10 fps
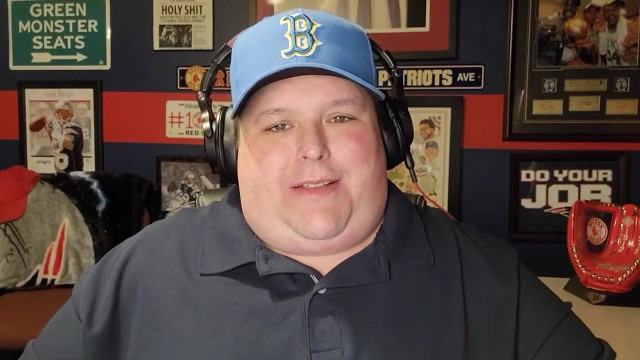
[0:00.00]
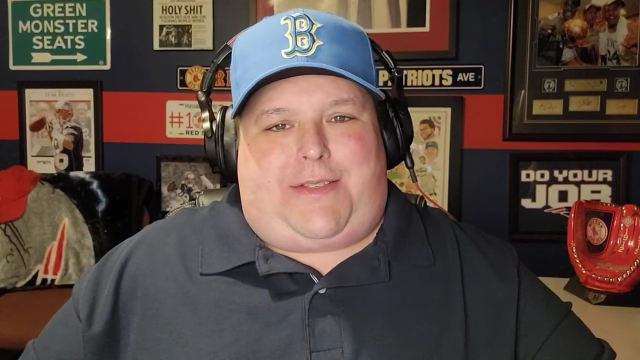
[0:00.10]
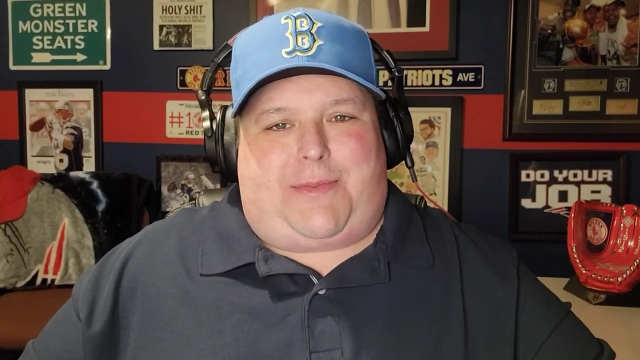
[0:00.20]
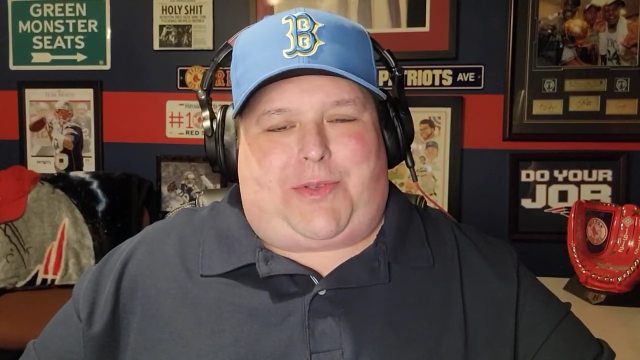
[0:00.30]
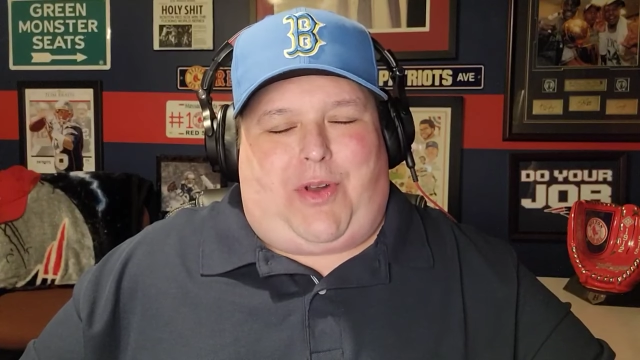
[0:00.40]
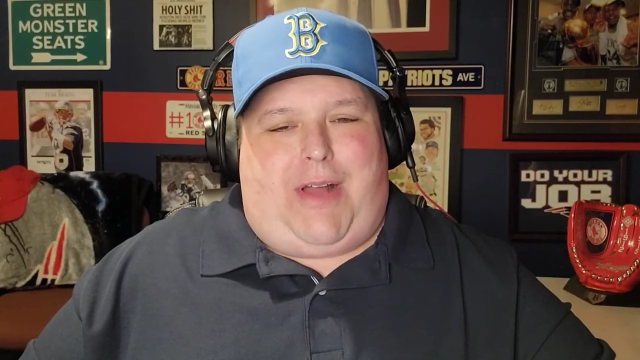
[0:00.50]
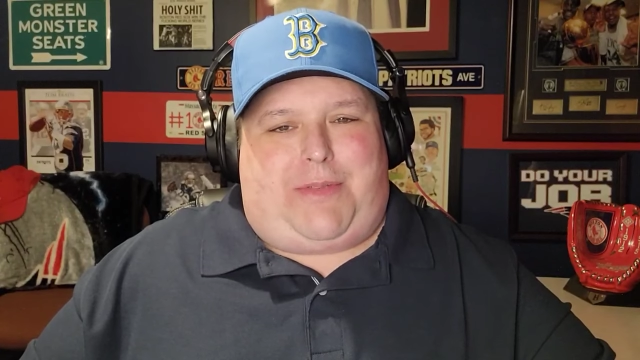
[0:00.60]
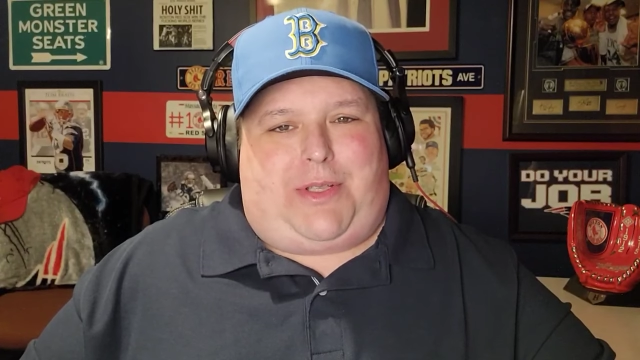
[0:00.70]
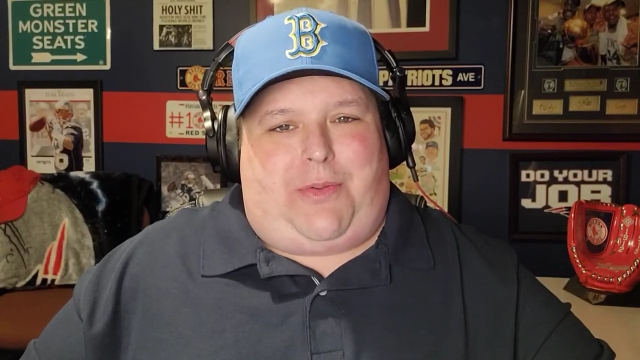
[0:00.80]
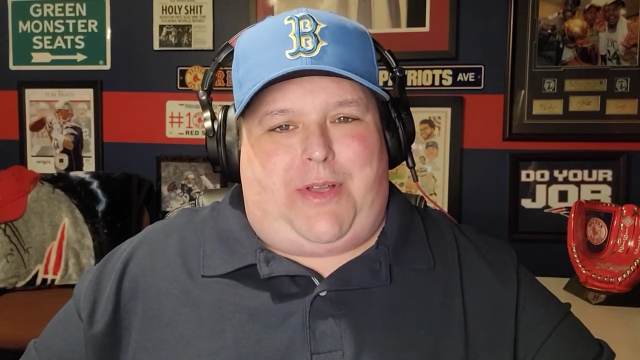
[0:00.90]
Subscribe
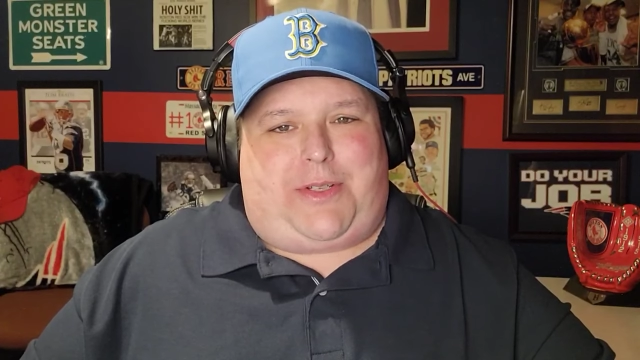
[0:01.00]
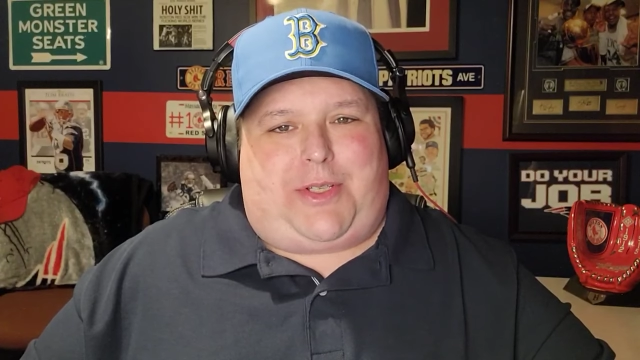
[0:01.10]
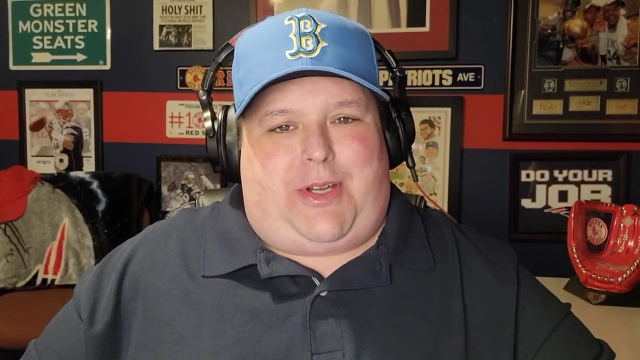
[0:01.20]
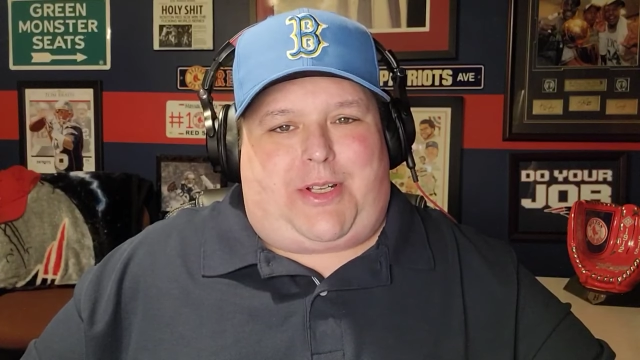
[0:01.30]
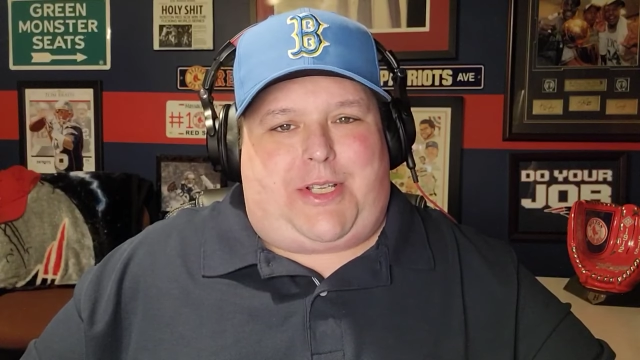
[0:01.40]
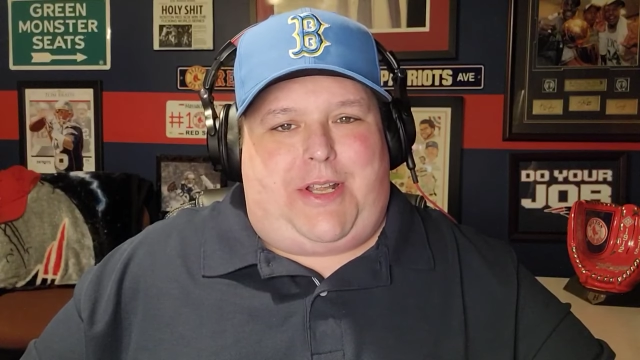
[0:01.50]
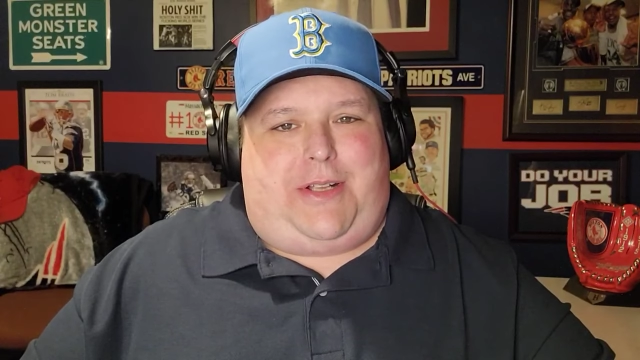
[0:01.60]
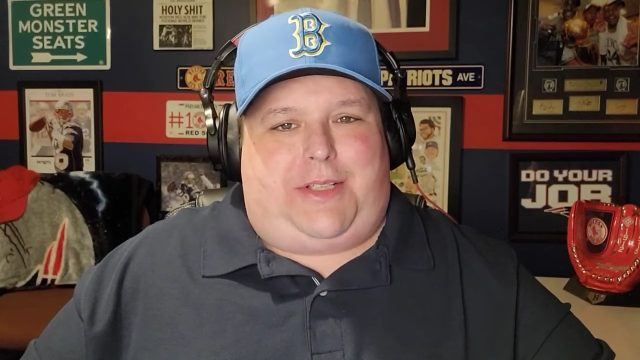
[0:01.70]
to the Wager Talk channel.